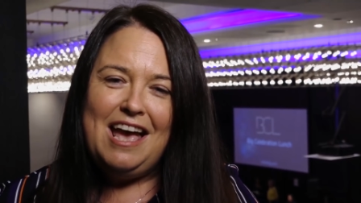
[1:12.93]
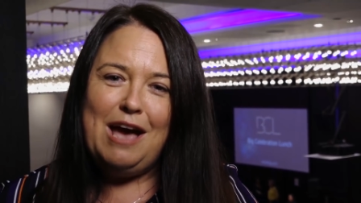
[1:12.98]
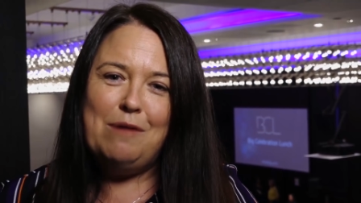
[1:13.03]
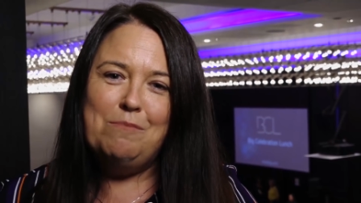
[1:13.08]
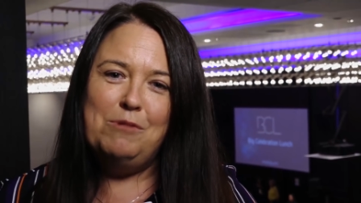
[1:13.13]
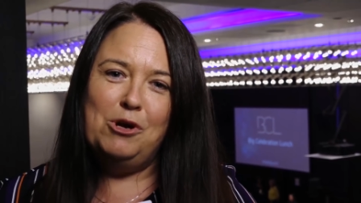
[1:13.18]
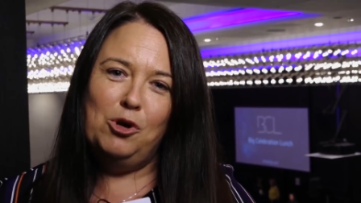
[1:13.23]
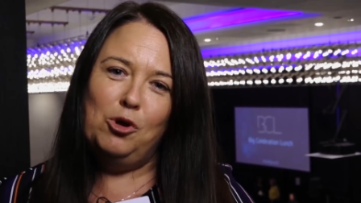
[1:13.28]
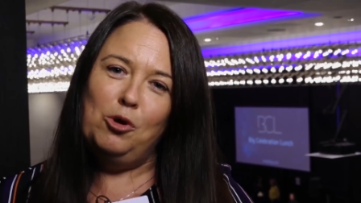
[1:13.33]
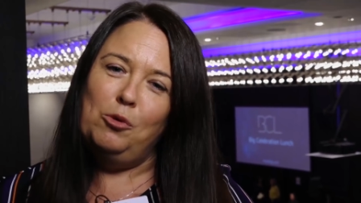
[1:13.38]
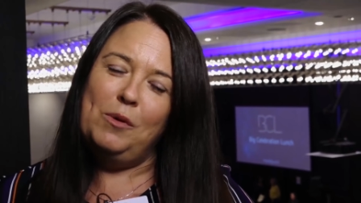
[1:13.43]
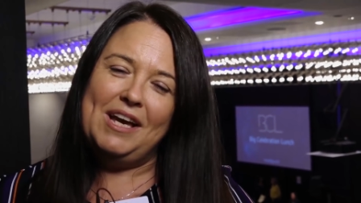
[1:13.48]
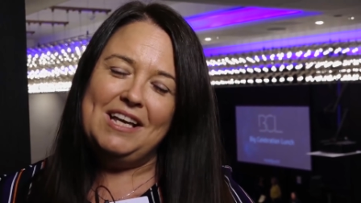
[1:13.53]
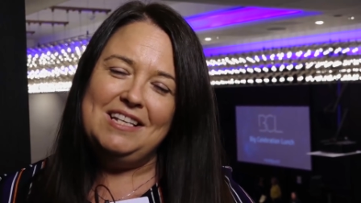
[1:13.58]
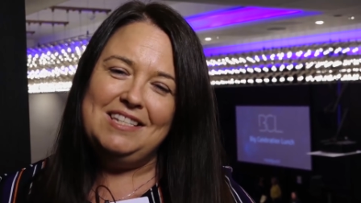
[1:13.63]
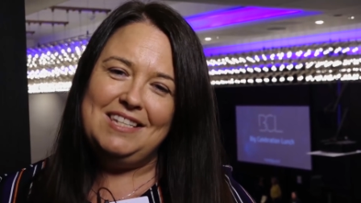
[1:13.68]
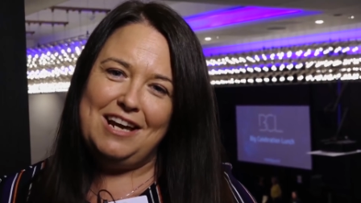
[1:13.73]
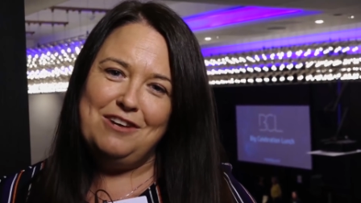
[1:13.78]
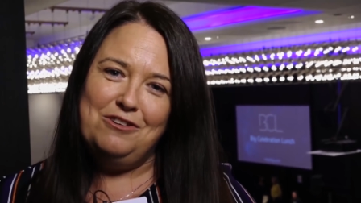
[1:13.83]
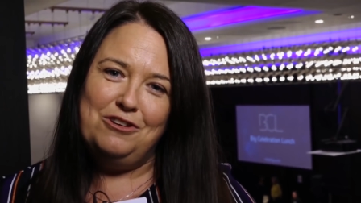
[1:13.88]
and we hope we
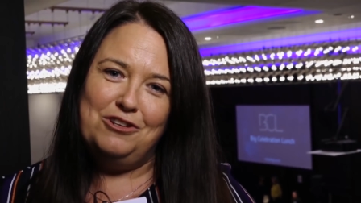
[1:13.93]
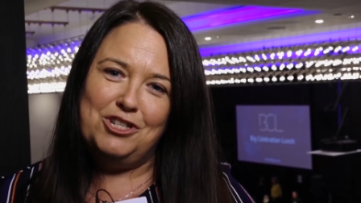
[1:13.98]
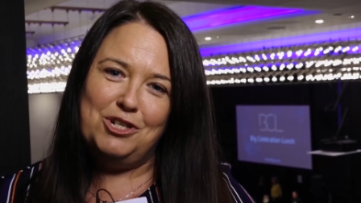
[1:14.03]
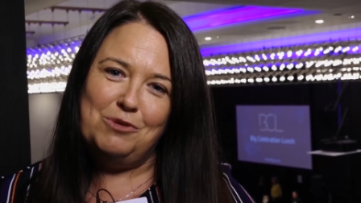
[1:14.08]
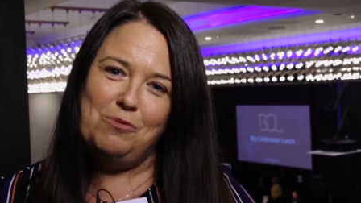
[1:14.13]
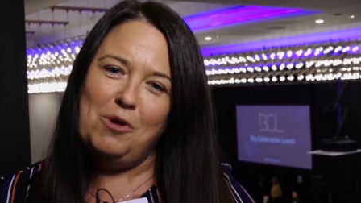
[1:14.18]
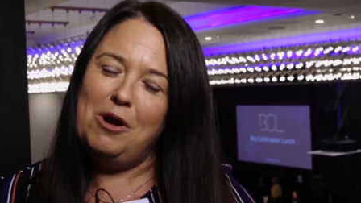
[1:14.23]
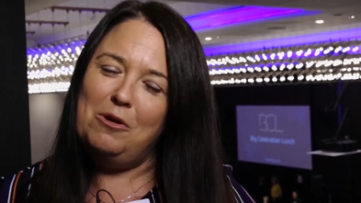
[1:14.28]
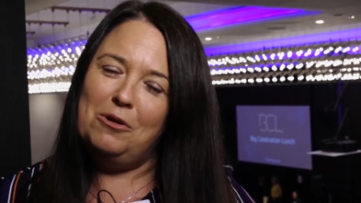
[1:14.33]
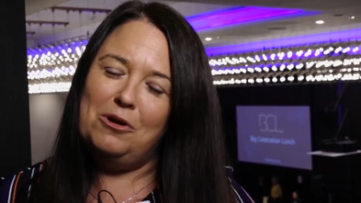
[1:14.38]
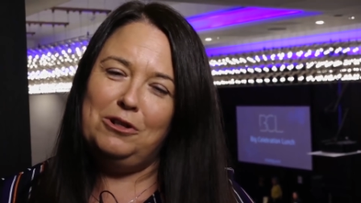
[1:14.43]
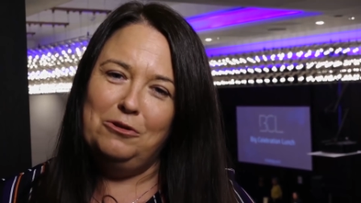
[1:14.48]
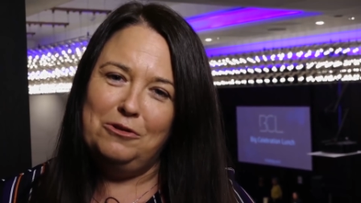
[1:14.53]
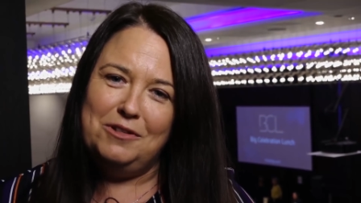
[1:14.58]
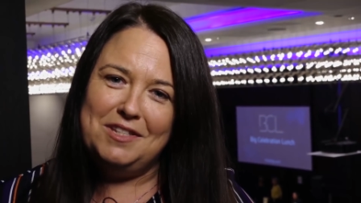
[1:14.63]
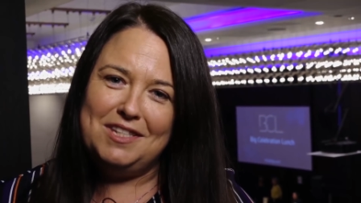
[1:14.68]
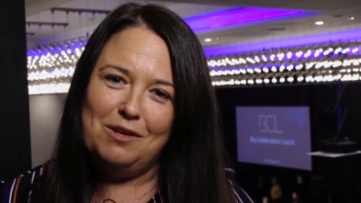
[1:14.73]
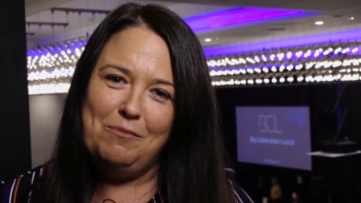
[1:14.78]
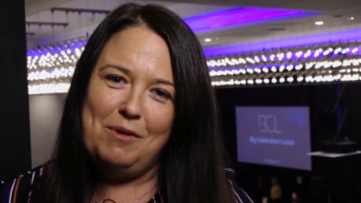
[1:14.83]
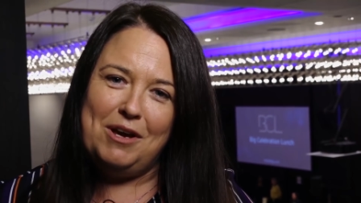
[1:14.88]
continue to work
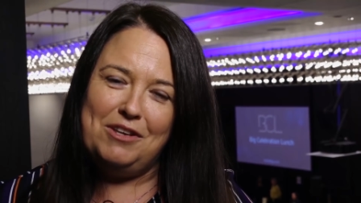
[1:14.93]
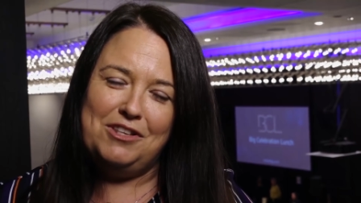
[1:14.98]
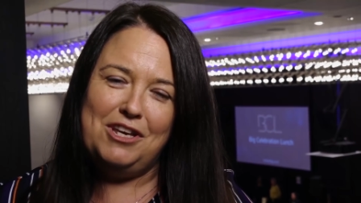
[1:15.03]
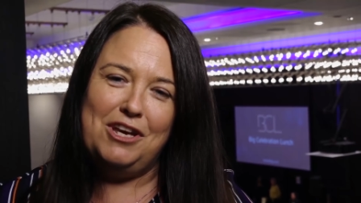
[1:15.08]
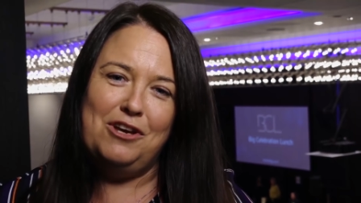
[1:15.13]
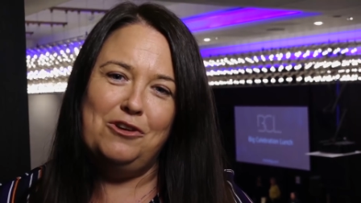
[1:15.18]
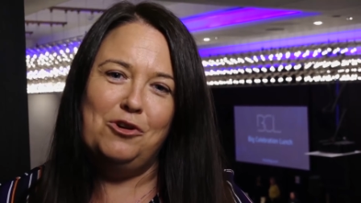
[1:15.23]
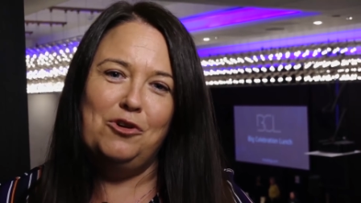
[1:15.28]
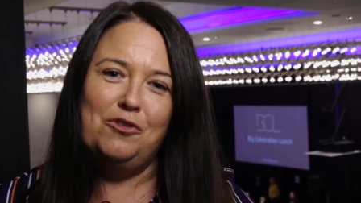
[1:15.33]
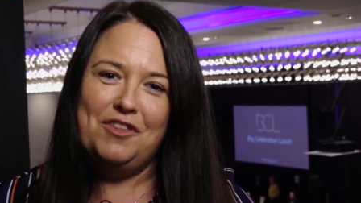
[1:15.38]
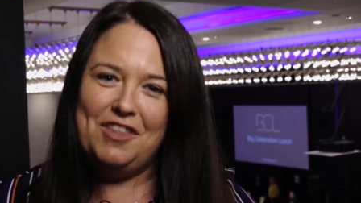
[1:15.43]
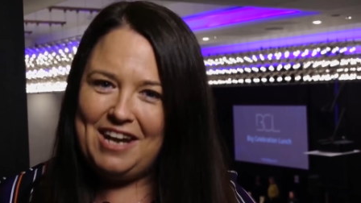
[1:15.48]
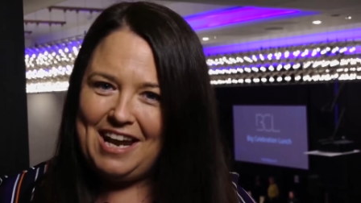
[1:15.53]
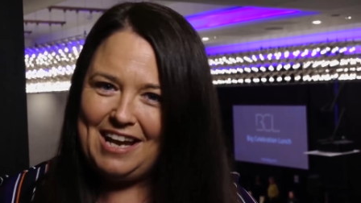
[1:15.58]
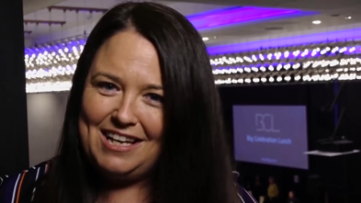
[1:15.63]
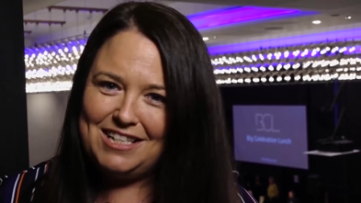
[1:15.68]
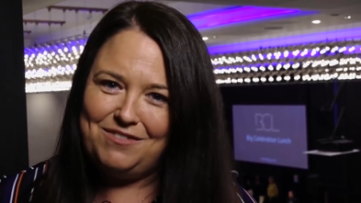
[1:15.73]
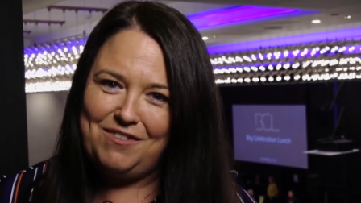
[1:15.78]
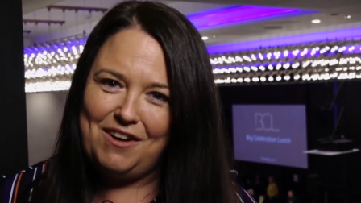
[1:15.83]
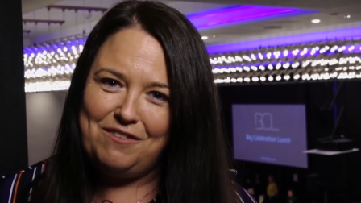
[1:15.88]
closely with you over the next